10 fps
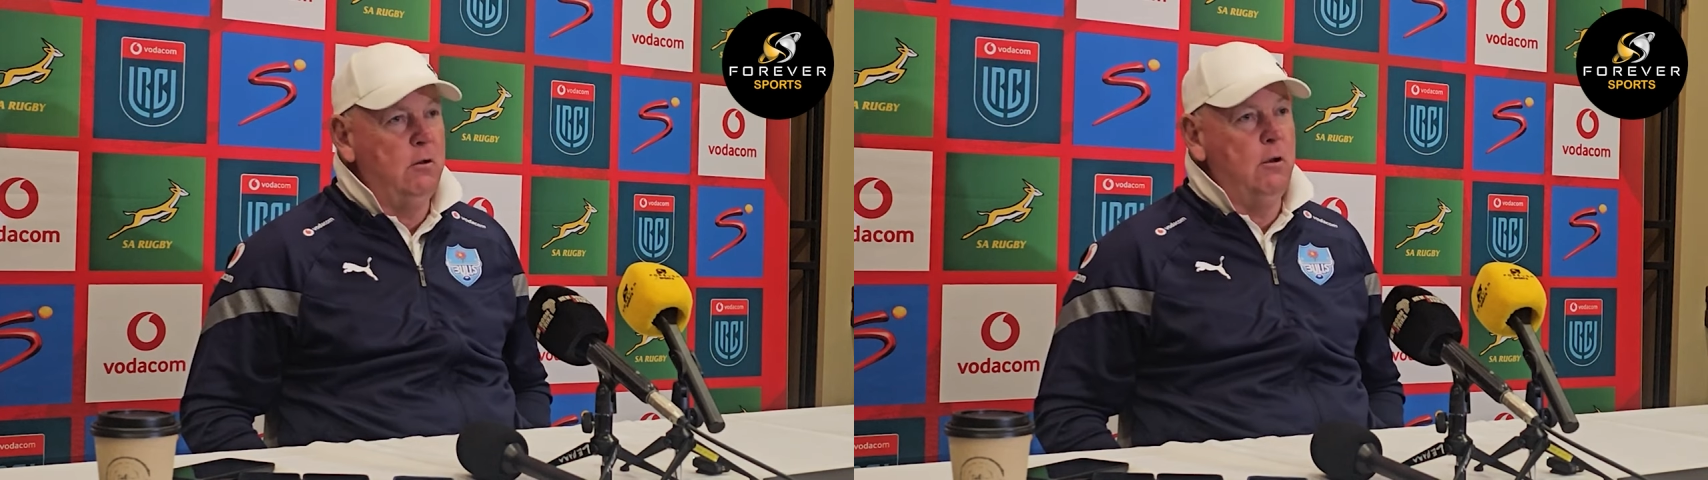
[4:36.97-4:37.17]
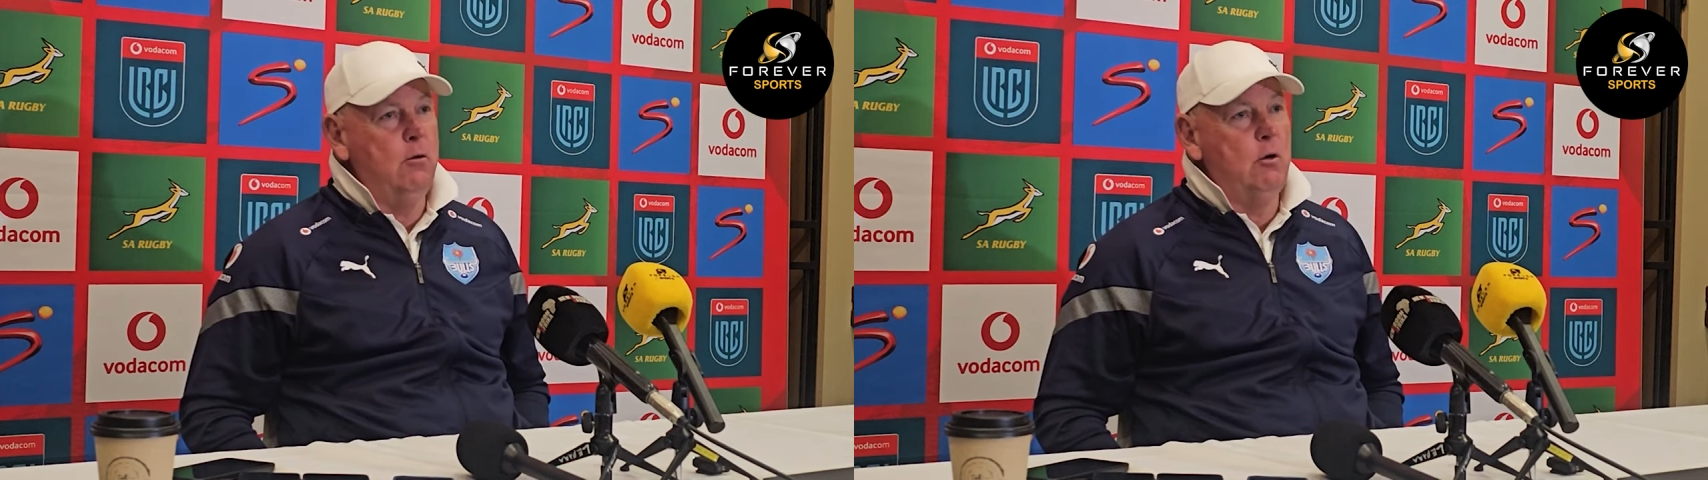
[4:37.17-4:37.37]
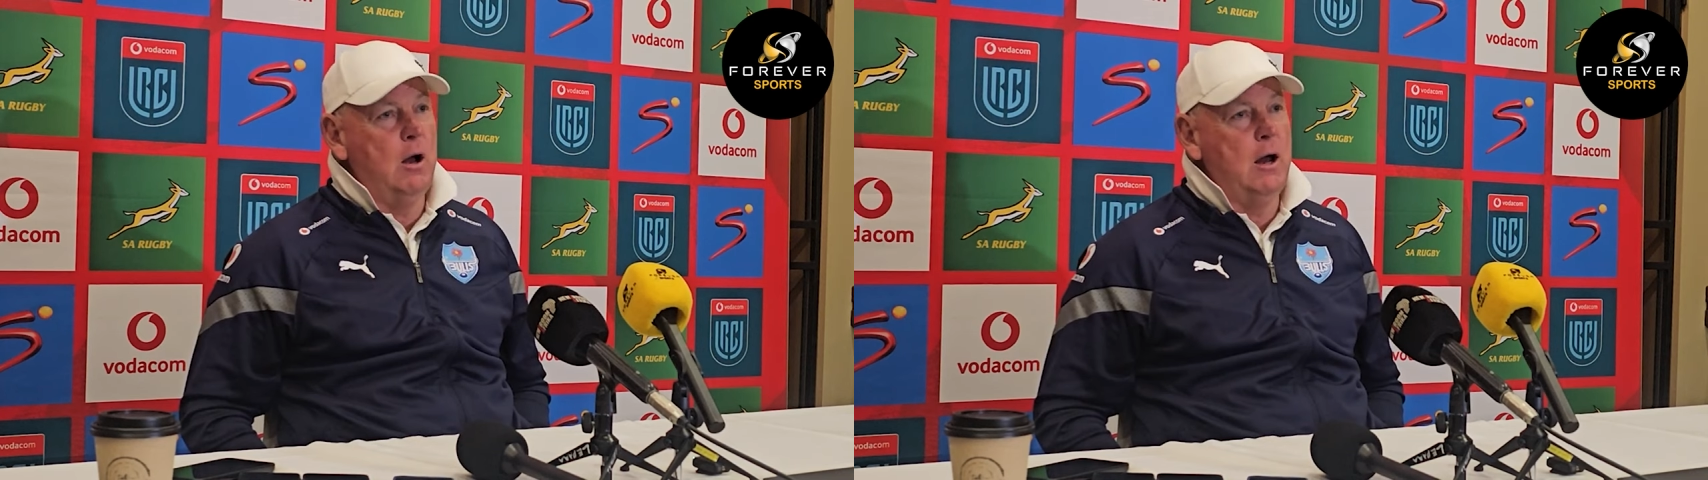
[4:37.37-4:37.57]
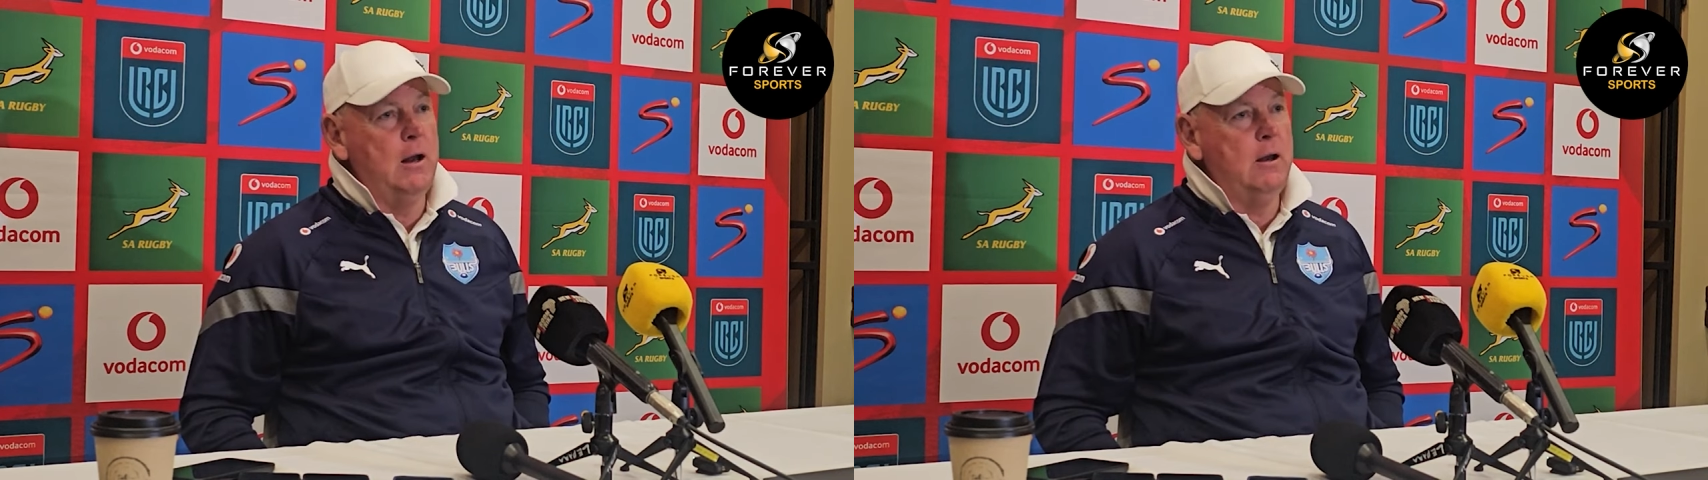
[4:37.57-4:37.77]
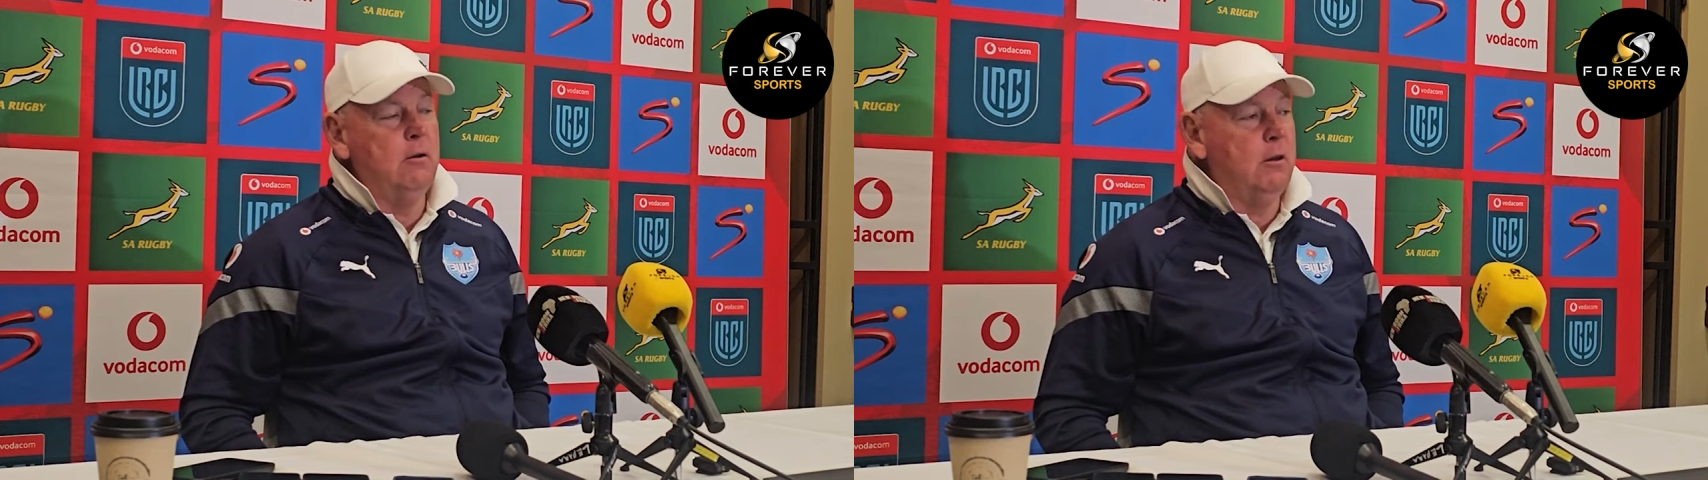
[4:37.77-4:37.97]
you know
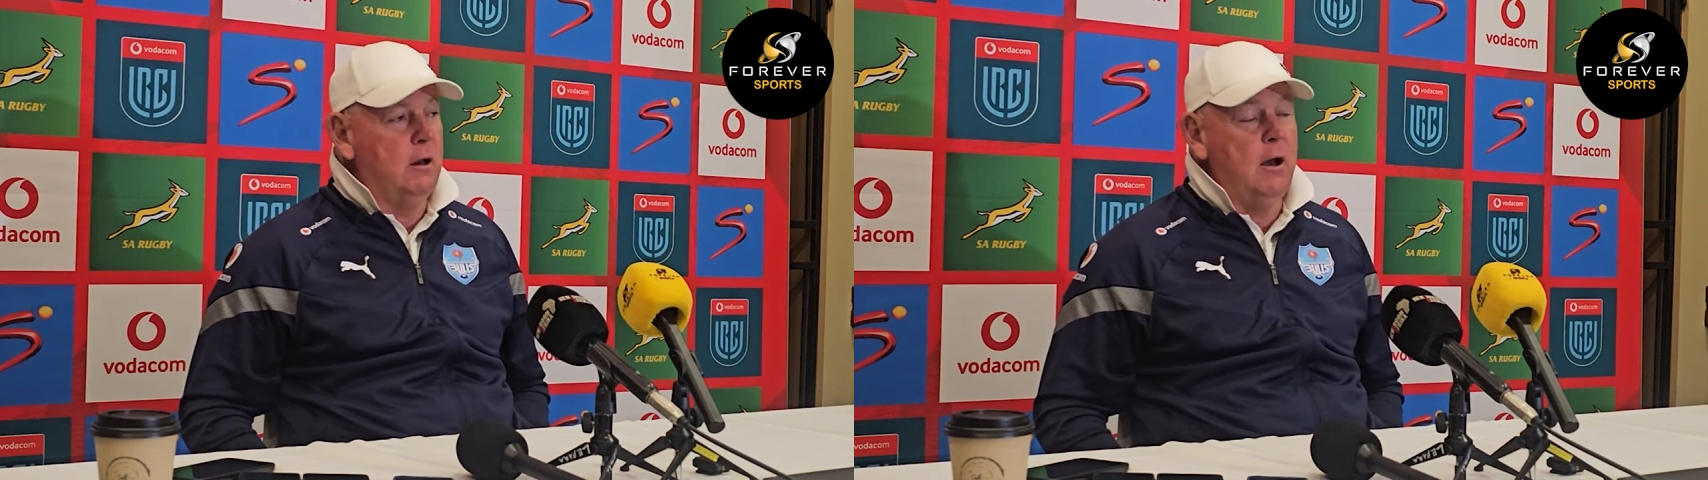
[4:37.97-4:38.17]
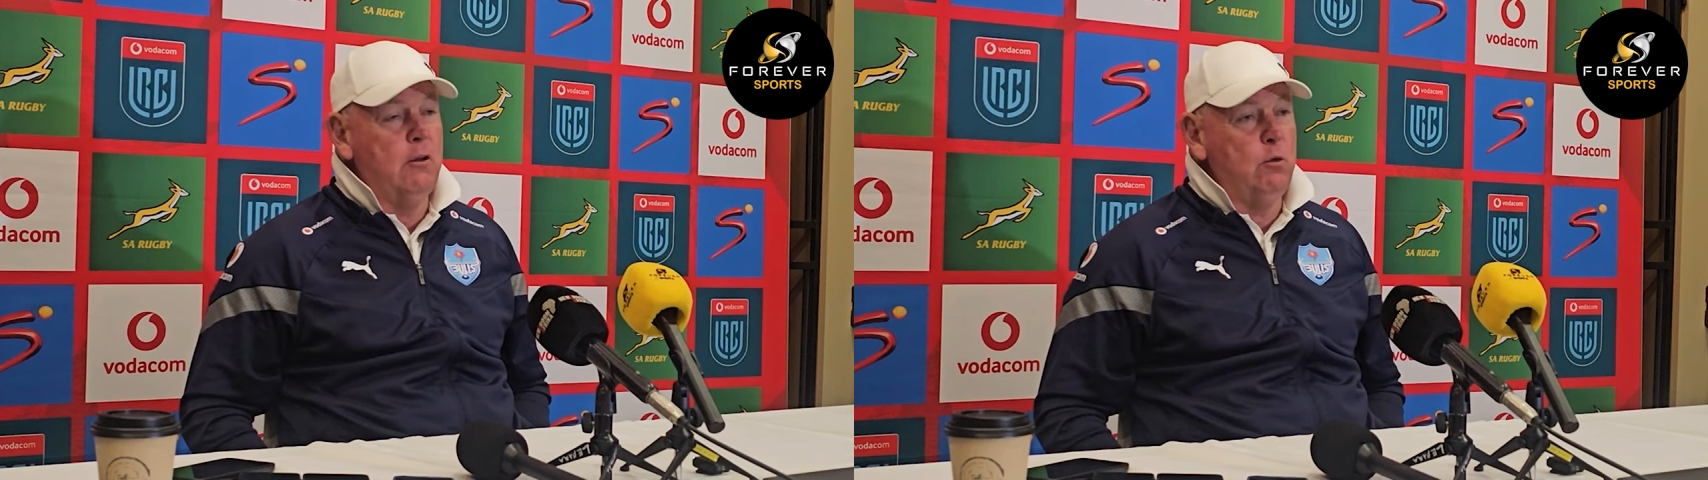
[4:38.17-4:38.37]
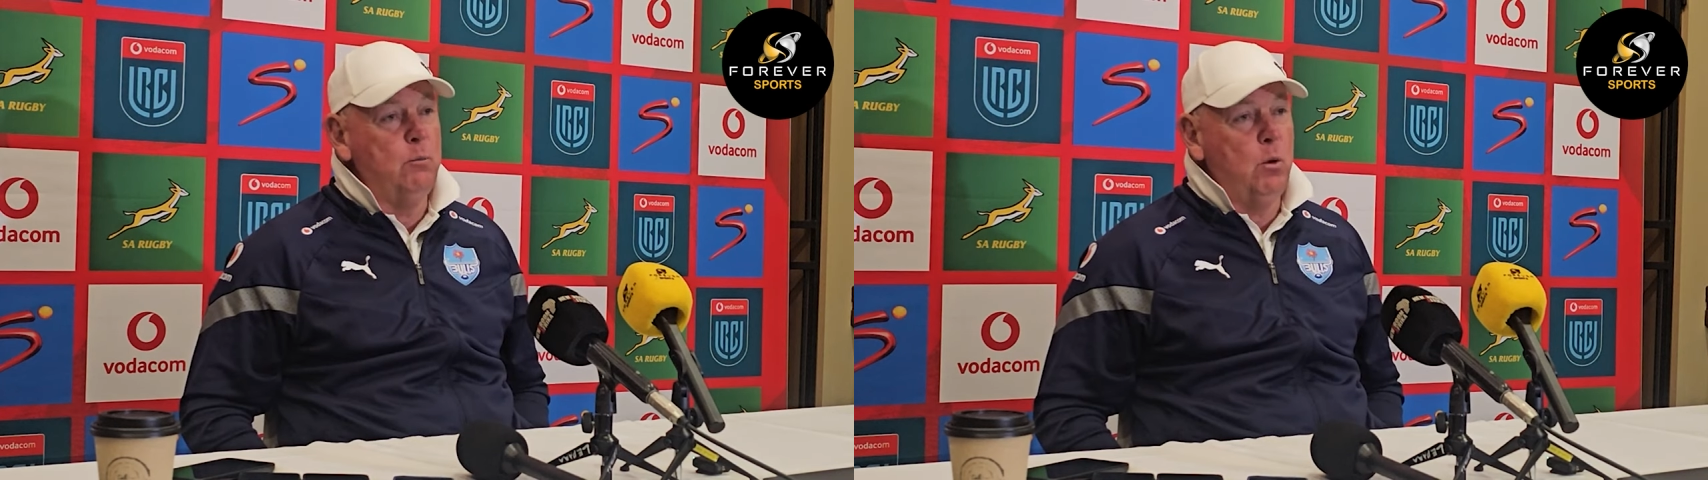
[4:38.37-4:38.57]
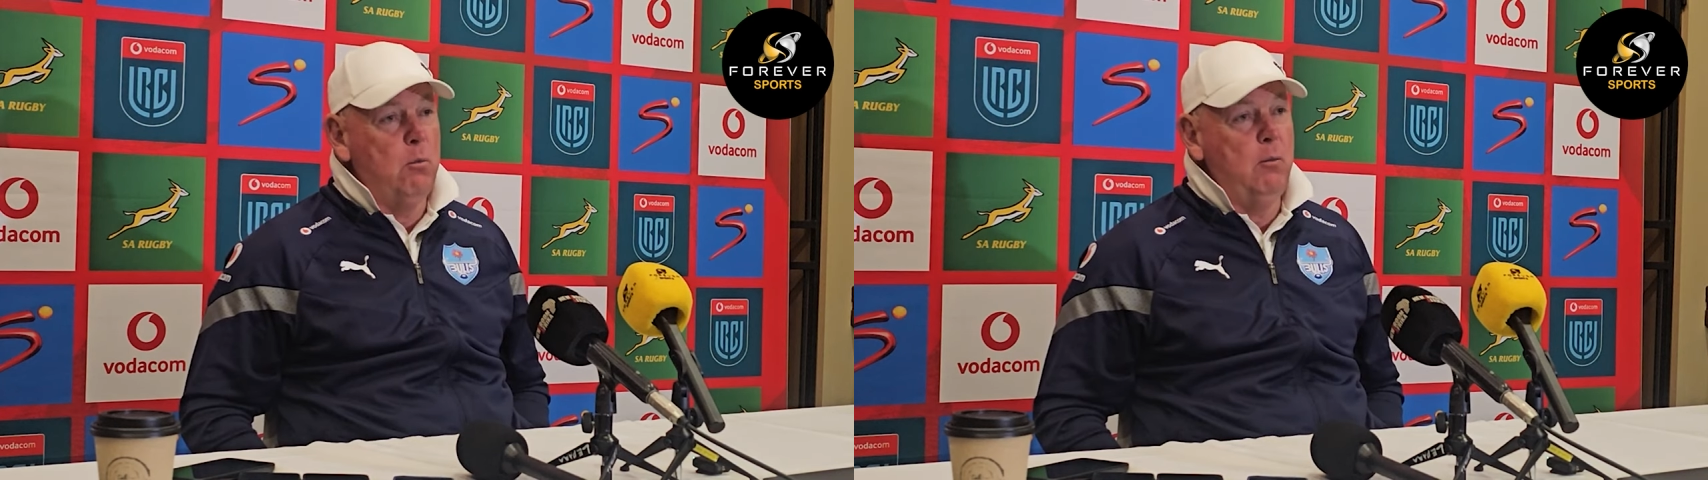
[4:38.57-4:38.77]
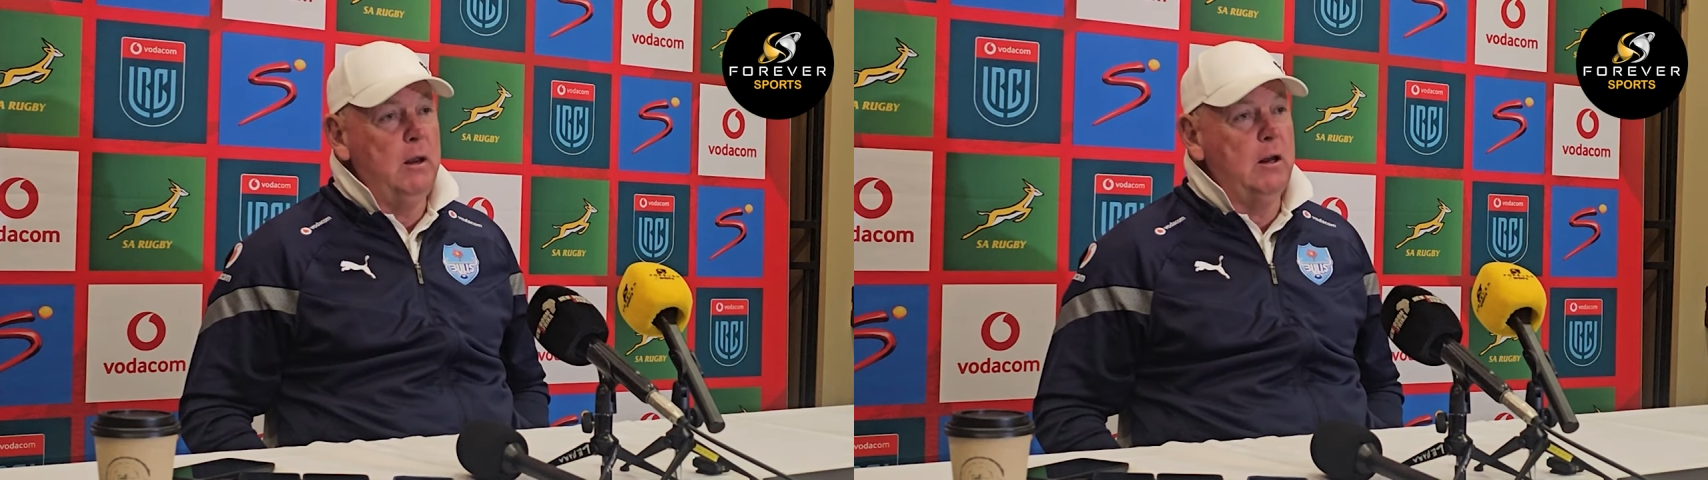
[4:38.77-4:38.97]
Ryan and the guys who are
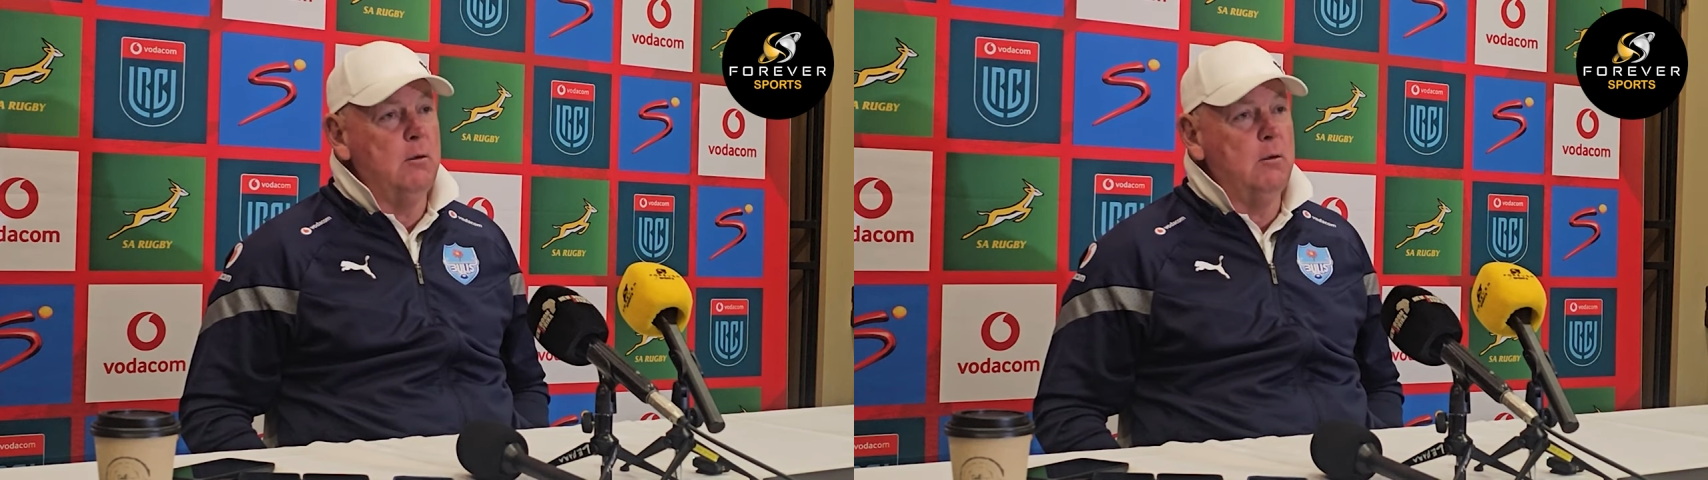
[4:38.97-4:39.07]
probably going